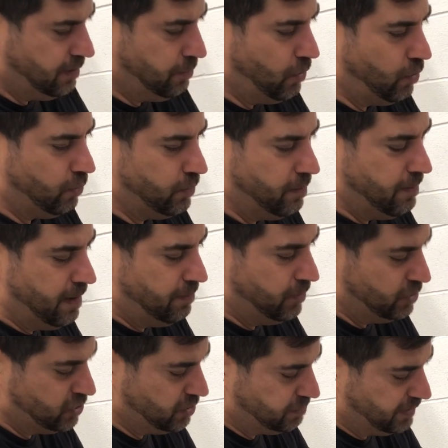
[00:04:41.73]
the bolt.
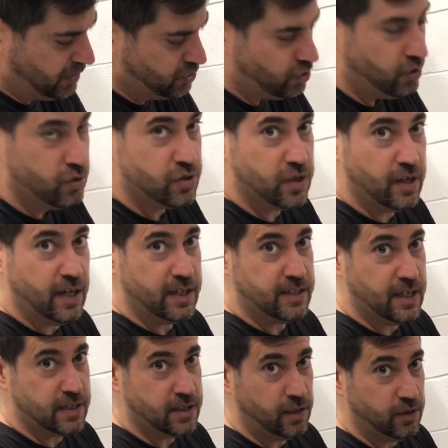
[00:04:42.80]
Remember, just because you loosen that
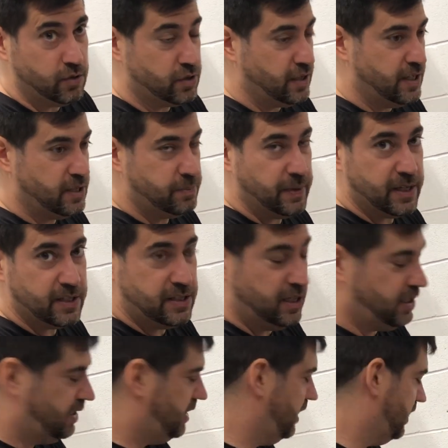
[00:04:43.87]
doesn't loosen this,
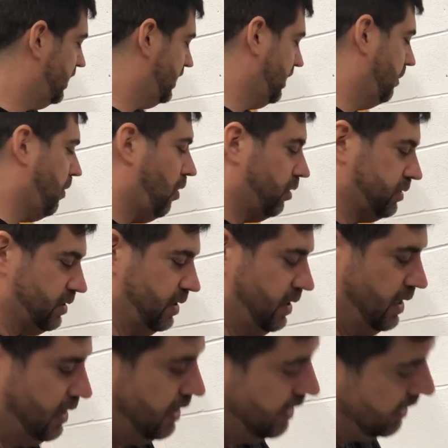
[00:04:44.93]
because this is a bolt.
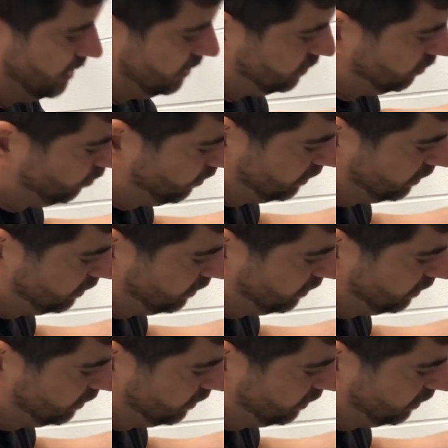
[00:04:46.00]
So